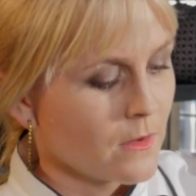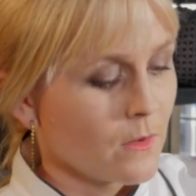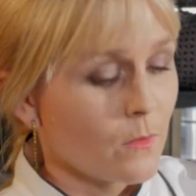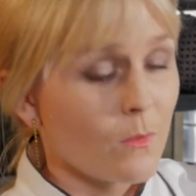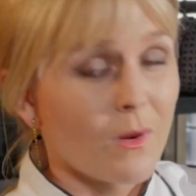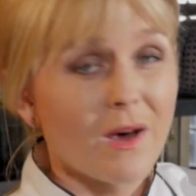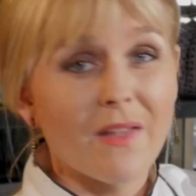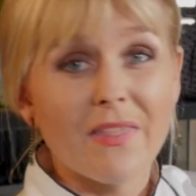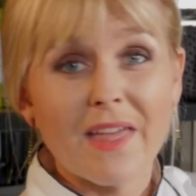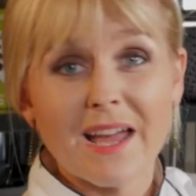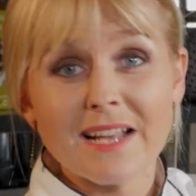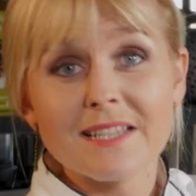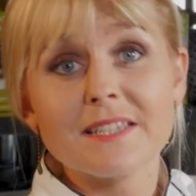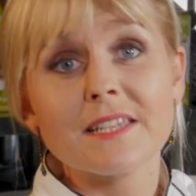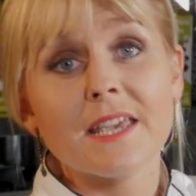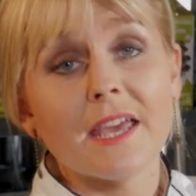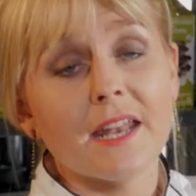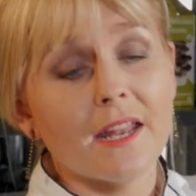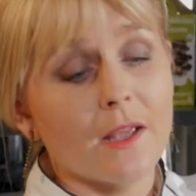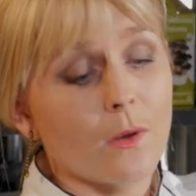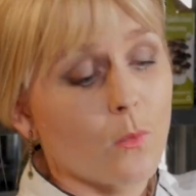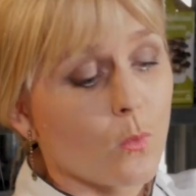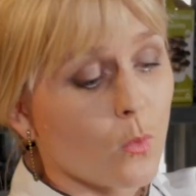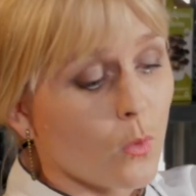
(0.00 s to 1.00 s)
While that's
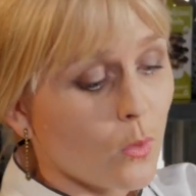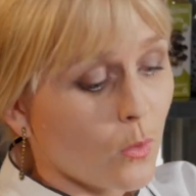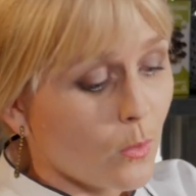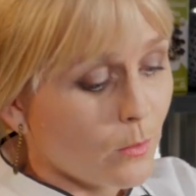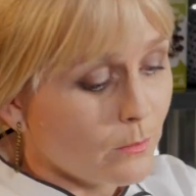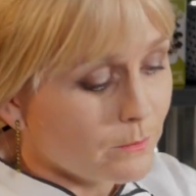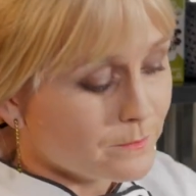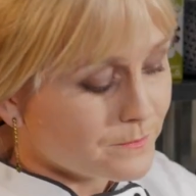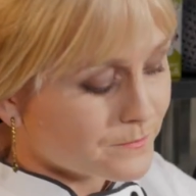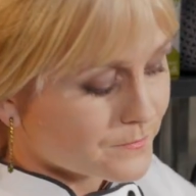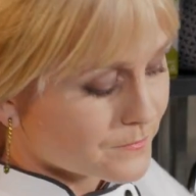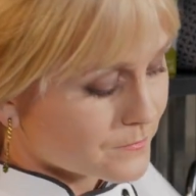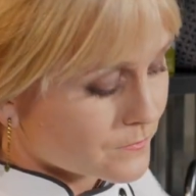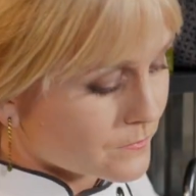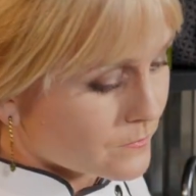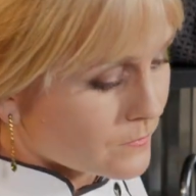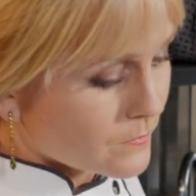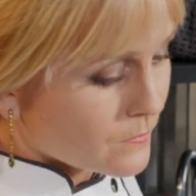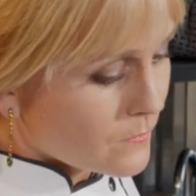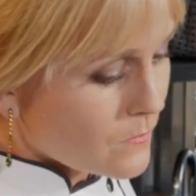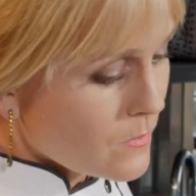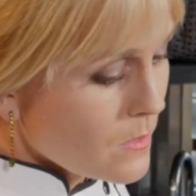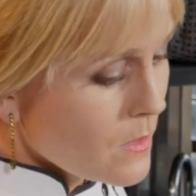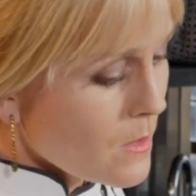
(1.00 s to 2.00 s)
getting warm,
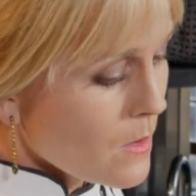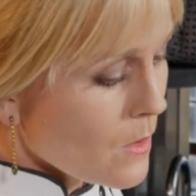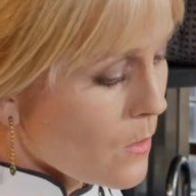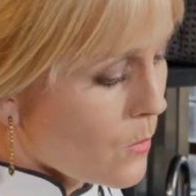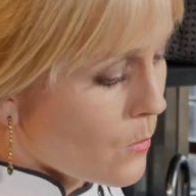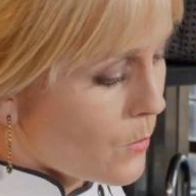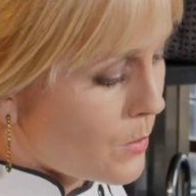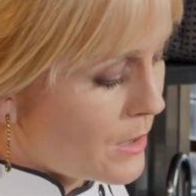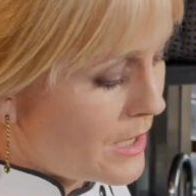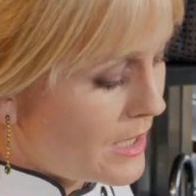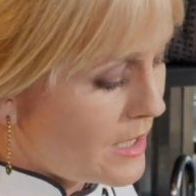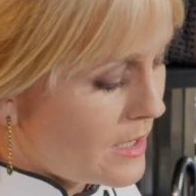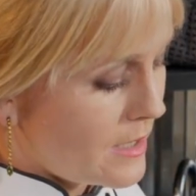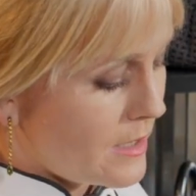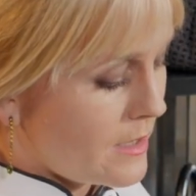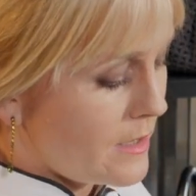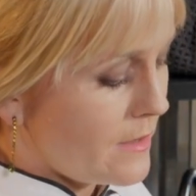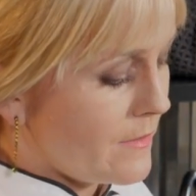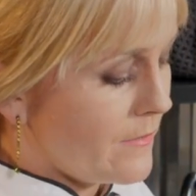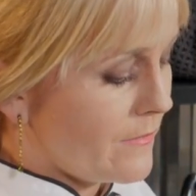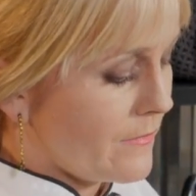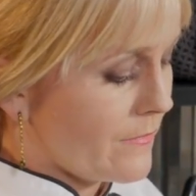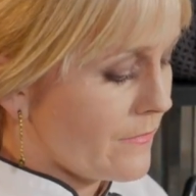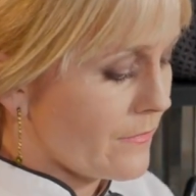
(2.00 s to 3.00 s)

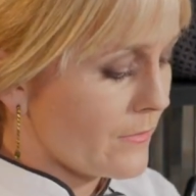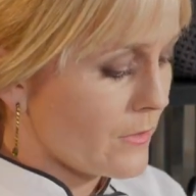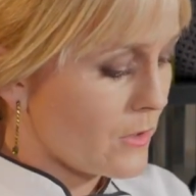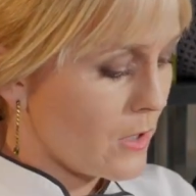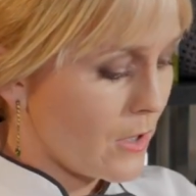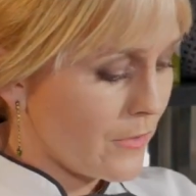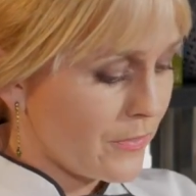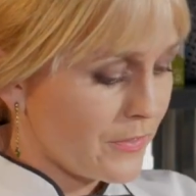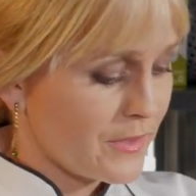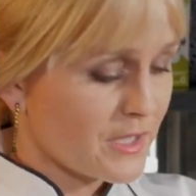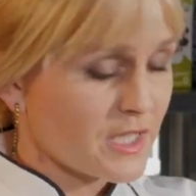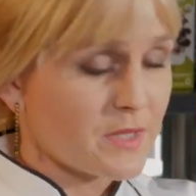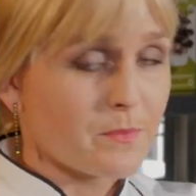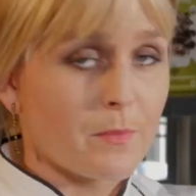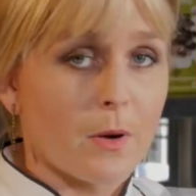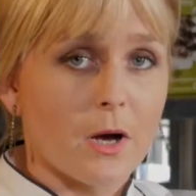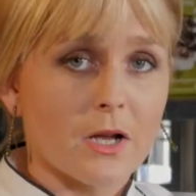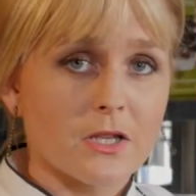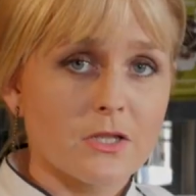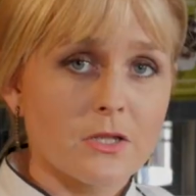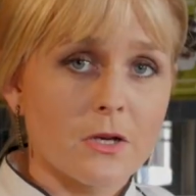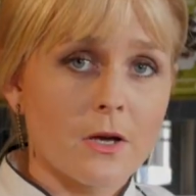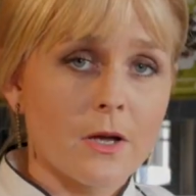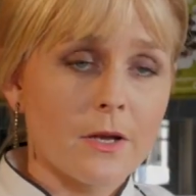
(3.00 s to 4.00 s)
we got this
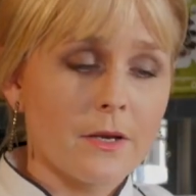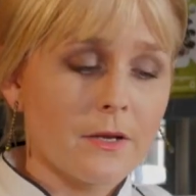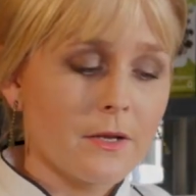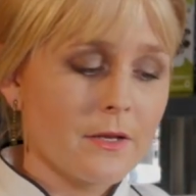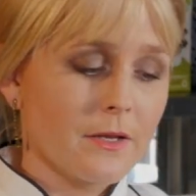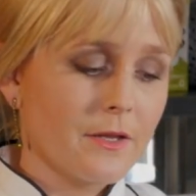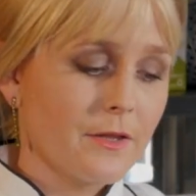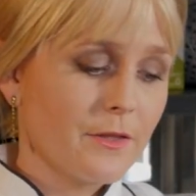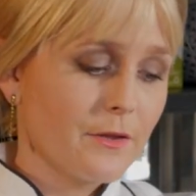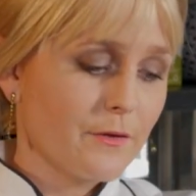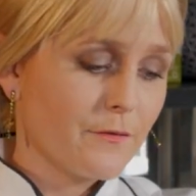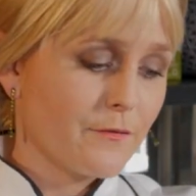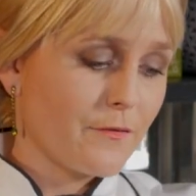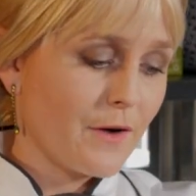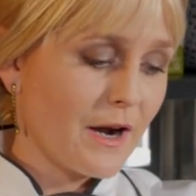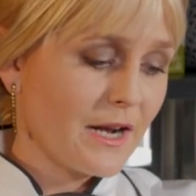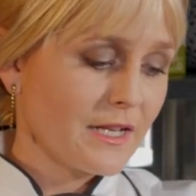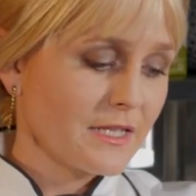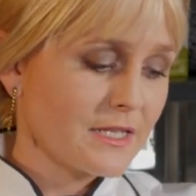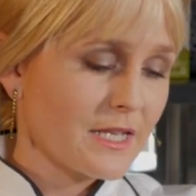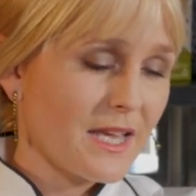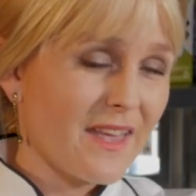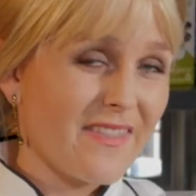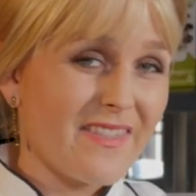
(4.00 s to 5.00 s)
pot on in the
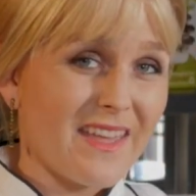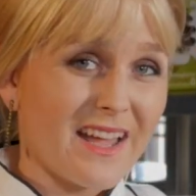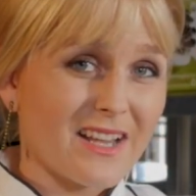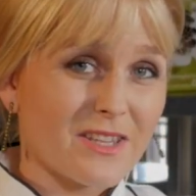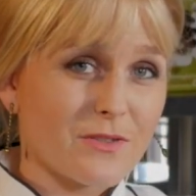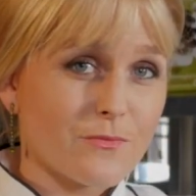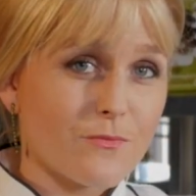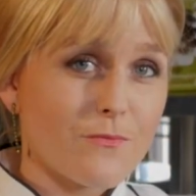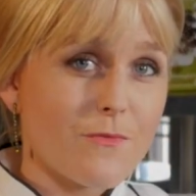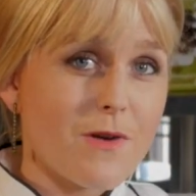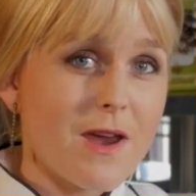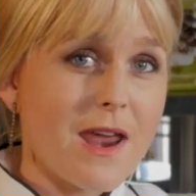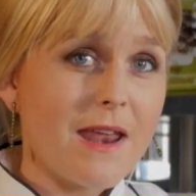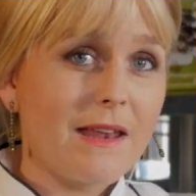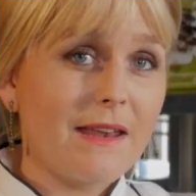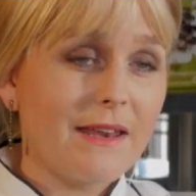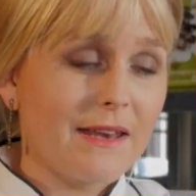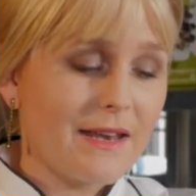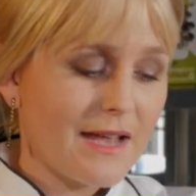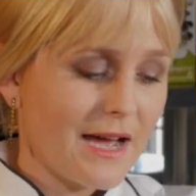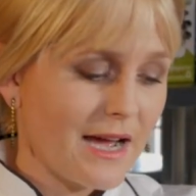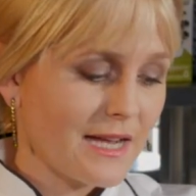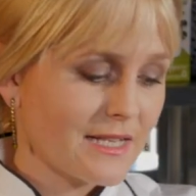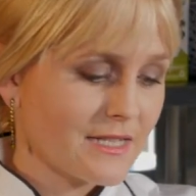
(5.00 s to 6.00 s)
front and that's really
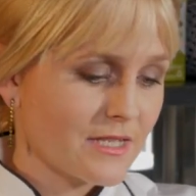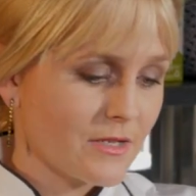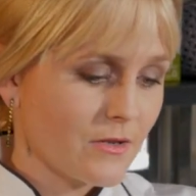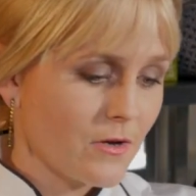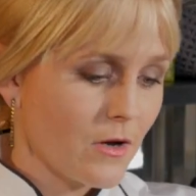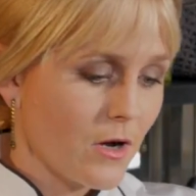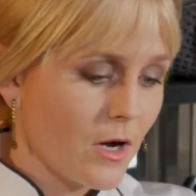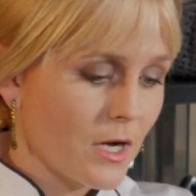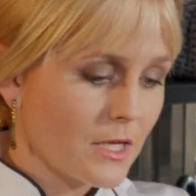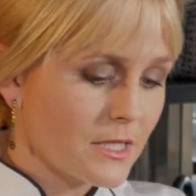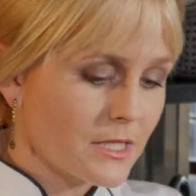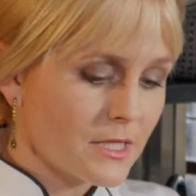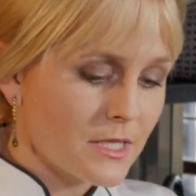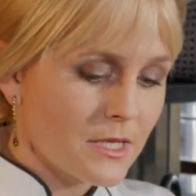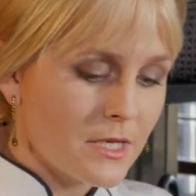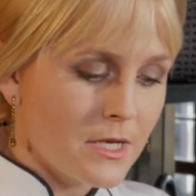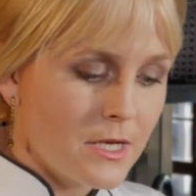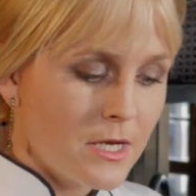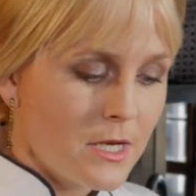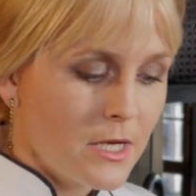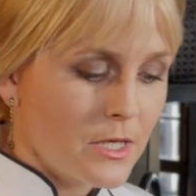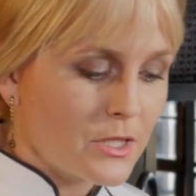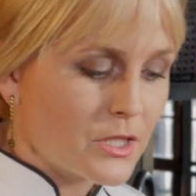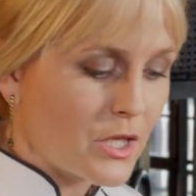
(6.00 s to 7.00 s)
nice and hot.
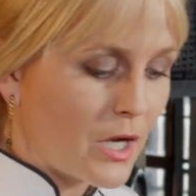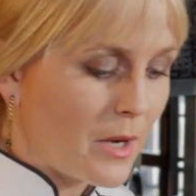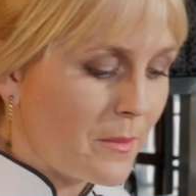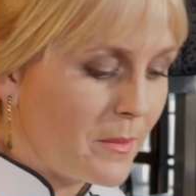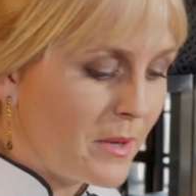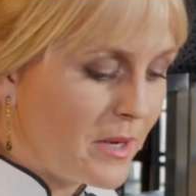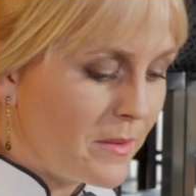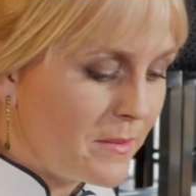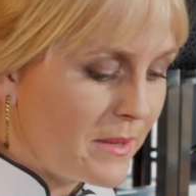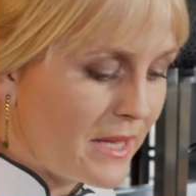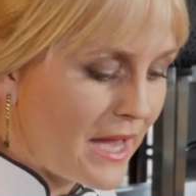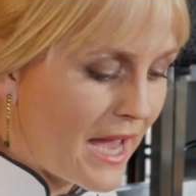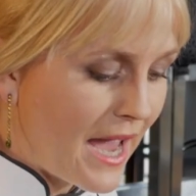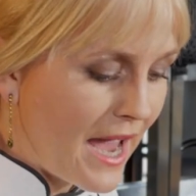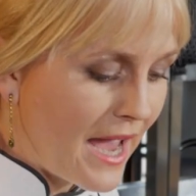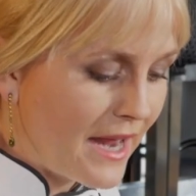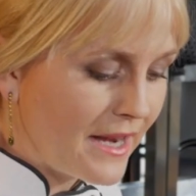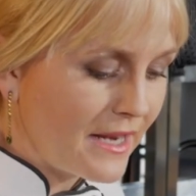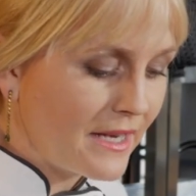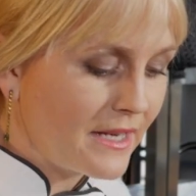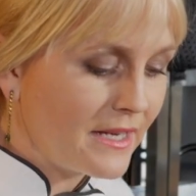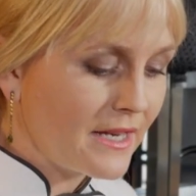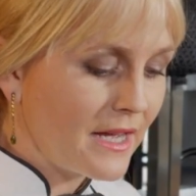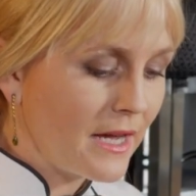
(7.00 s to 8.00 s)
So I'm going to be
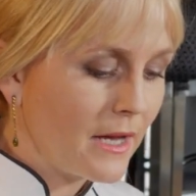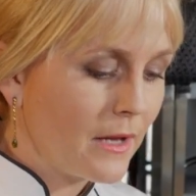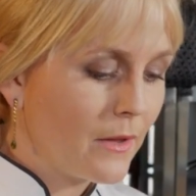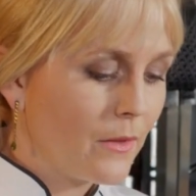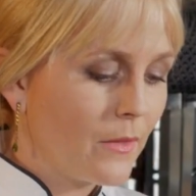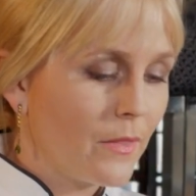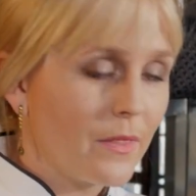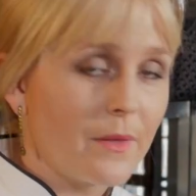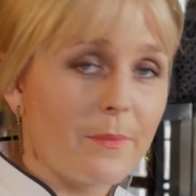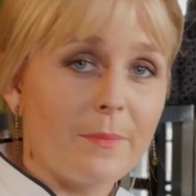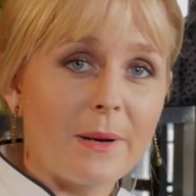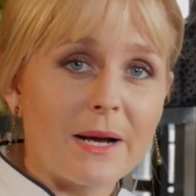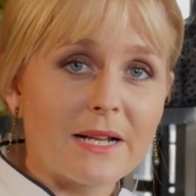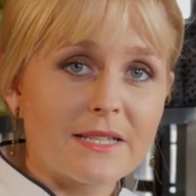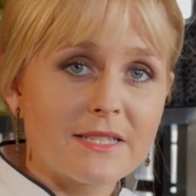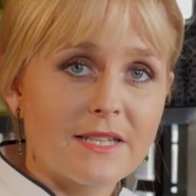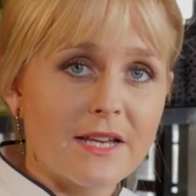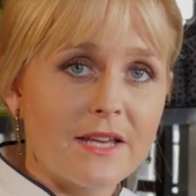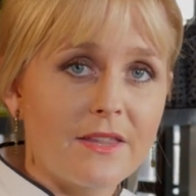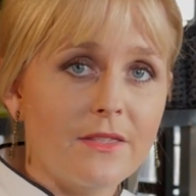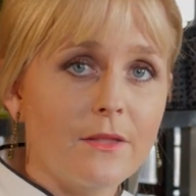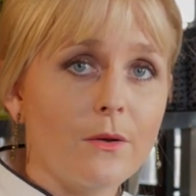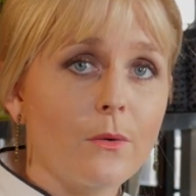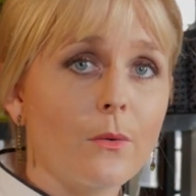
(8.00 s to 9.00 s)
adding now the butter
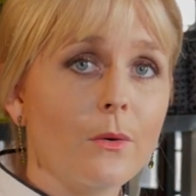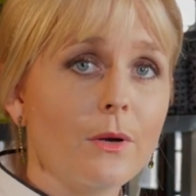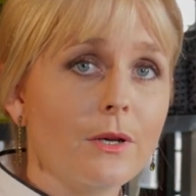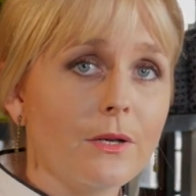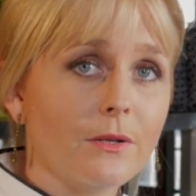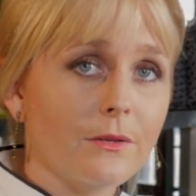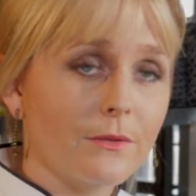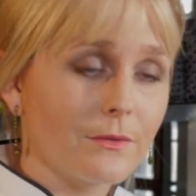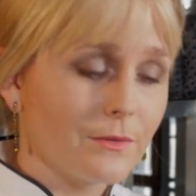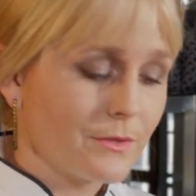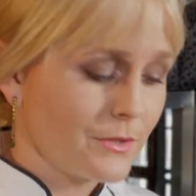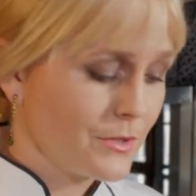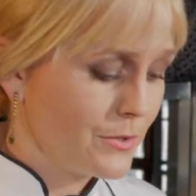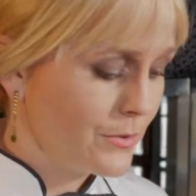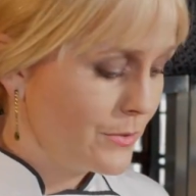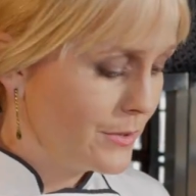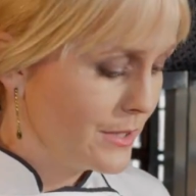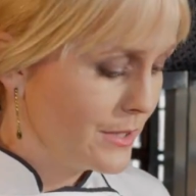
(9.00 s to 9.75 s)
and the oil to